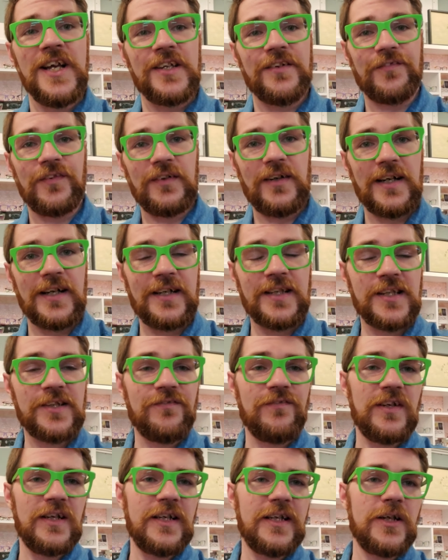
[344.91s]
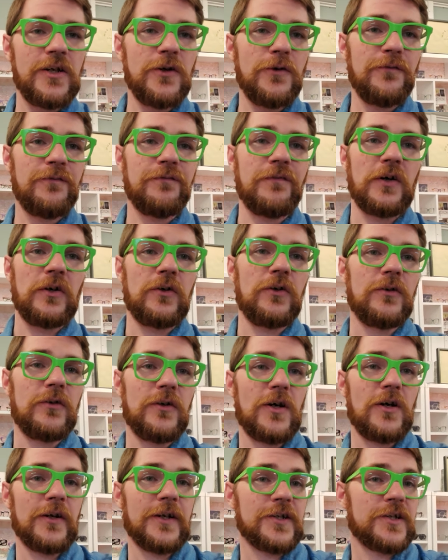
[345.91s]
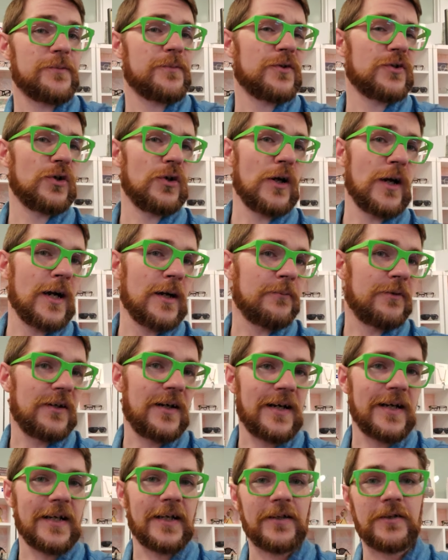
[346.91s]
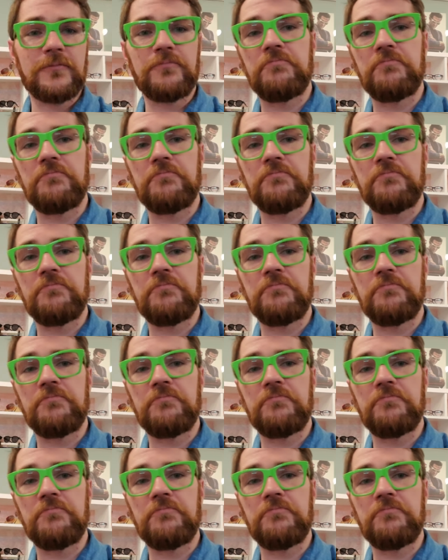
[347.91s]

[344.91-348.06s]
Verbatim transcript: If you liked this video, follow along and subscribe, like,